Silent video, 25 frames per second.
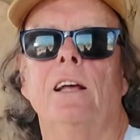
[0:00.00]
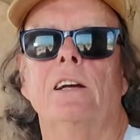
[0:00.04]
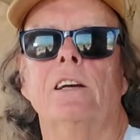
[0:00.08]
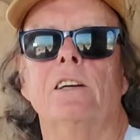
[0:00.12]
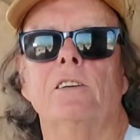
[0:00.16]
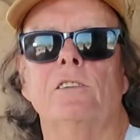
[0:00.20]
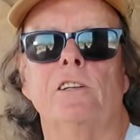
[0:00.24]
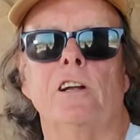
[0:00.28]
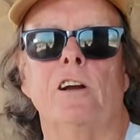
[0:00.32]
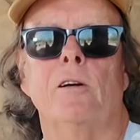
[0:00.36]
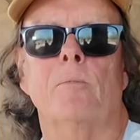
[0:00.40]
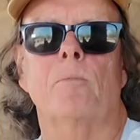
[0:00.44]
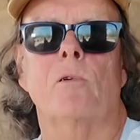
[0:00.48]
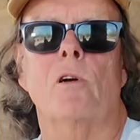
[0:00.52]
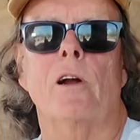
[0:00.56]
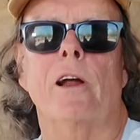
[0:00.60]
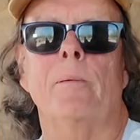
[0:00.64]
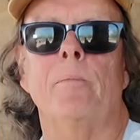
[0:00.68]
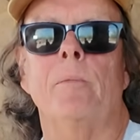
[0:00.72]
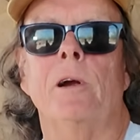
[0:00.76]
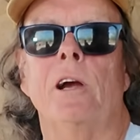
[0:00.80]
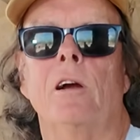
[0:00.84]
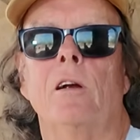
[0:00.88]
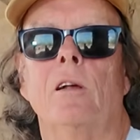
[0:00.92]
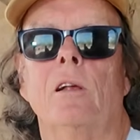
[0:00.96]
because they're
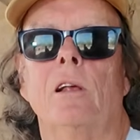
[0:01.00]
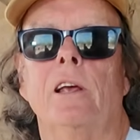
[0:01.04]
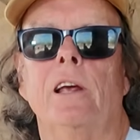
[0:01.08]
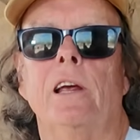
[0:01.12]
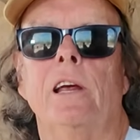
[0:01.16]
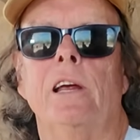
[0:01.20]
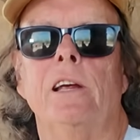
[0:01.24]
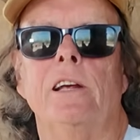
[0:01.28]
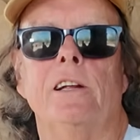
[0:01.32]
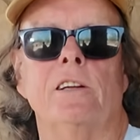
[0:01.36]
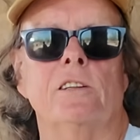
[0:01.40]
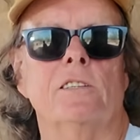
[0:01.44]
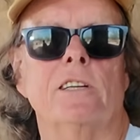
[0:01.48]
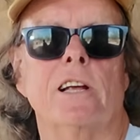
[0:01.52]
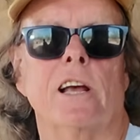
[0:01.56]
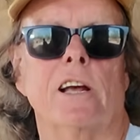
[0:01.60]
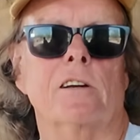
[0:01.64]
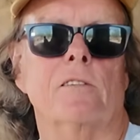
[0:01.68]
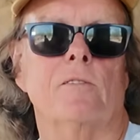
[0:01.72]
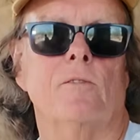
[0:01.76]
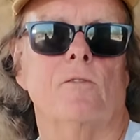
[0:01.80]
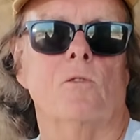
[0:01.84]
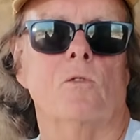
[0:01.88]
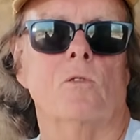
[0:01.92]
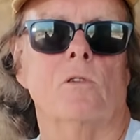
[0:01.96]
primarily
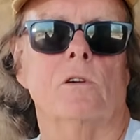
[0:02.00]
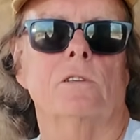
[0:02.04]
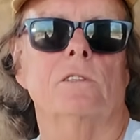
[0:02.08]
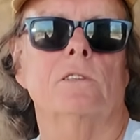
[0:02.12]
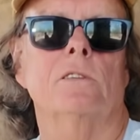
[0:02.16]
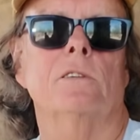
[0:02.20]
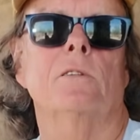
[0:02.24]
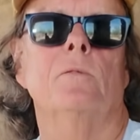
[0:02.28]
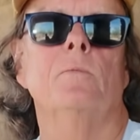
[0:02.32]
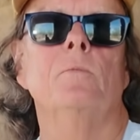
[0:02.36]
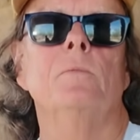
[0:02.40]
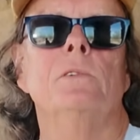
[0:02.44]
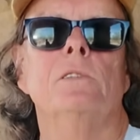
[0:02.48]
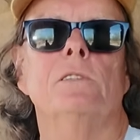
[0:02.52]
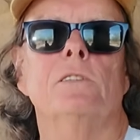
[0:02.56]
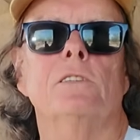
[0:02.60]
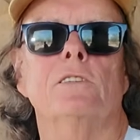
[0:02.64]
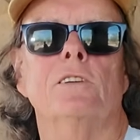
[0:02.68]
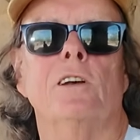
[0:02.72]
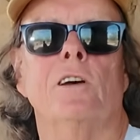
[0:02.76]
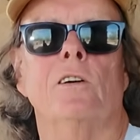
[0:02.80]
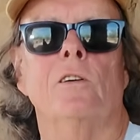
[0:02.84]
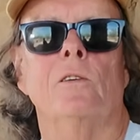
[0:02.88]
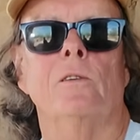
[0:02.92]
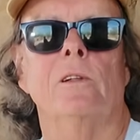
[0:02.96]
insectivores,
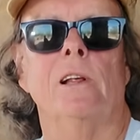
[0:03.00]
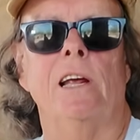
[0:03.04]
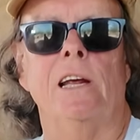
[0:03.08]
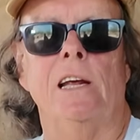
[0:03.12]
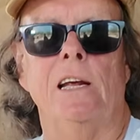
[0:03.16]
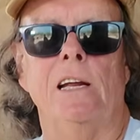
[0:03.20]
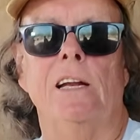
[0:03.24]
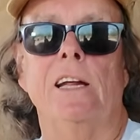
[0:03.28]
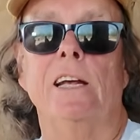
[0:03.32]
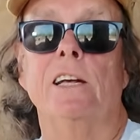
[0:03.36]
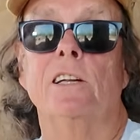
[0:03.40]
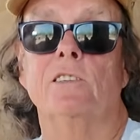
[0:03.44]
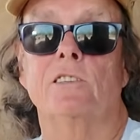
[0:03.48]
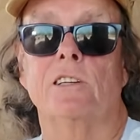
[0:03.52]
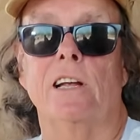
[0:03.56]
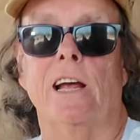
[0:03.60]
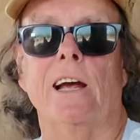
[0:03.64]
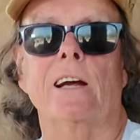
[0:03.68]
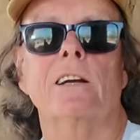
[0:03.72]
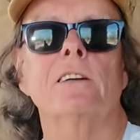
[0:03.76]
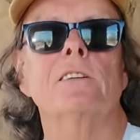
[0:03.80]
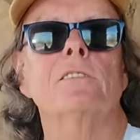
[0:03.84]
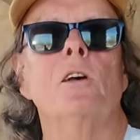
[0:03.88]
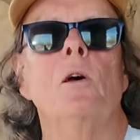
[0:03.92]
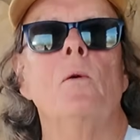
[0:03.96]
so they eat
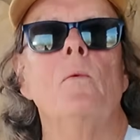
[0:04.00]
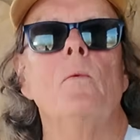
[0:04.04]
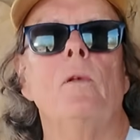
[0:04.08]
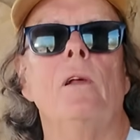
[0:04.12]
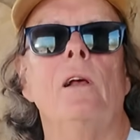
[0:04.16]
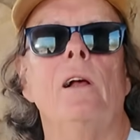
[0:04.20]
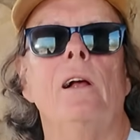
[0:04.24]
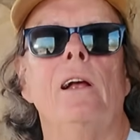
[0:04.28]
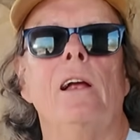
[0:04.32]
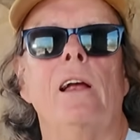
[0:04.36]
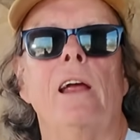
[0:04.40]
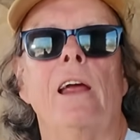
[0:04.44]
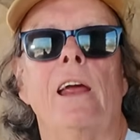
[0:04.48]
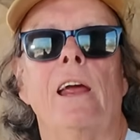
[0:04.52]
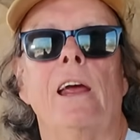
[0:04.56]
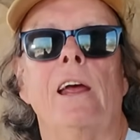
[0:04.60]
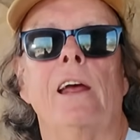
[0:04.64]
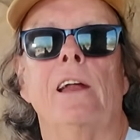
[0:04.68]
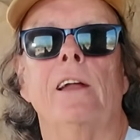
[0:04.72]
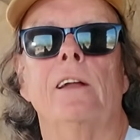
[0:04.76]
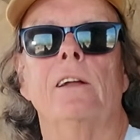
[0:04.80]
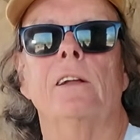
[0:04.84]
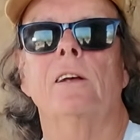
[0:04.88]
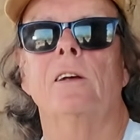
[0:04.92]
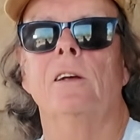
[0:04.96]
insects,
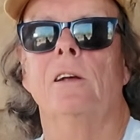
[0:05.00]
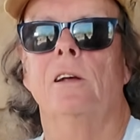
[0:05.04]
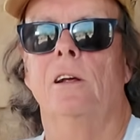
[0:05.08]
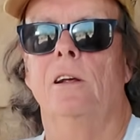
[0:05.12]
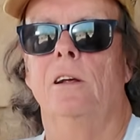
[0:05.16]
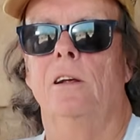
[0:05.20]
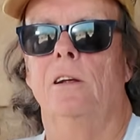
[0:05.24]
and